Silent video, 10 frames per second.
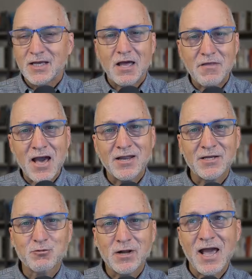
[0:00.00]
And that
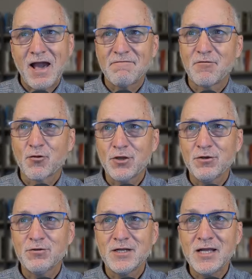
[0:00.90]
is what I have for
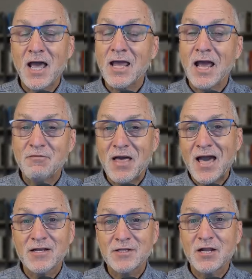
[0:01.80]
you today. And
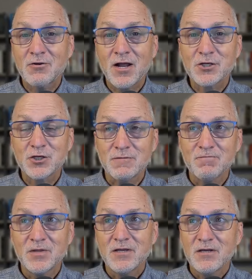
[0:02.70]
that is the introduction
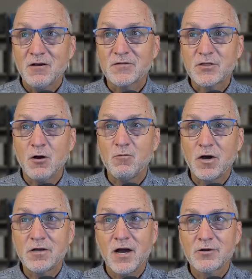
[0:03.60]
of Psalm
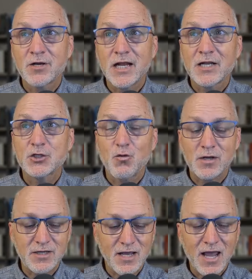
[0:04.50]

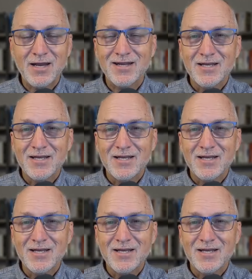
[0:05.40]
128.